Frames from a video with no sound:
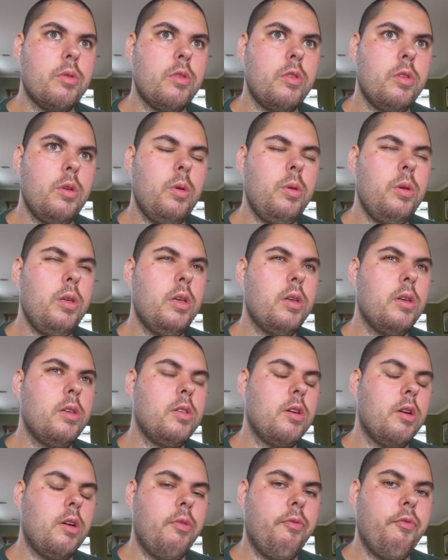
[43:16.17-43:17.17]
2 years
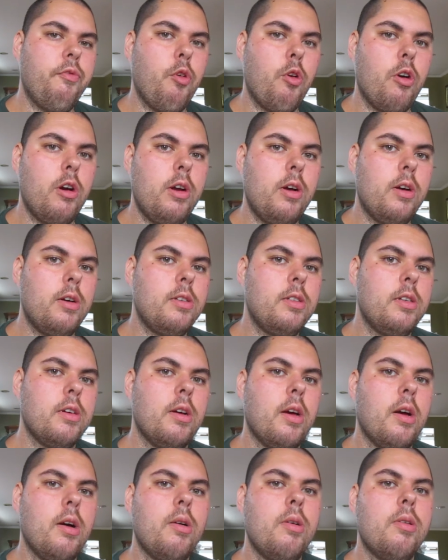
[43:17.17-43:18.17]
or 4 years
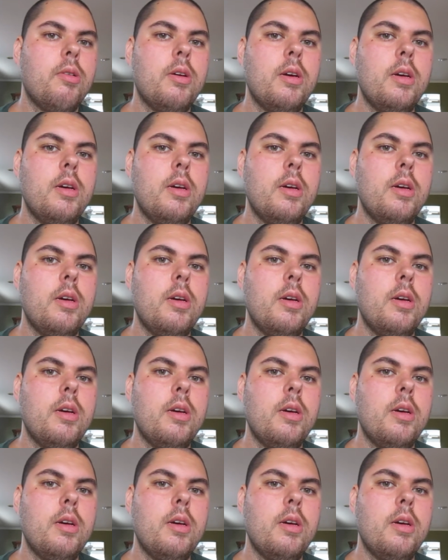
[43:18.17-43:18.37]
ago,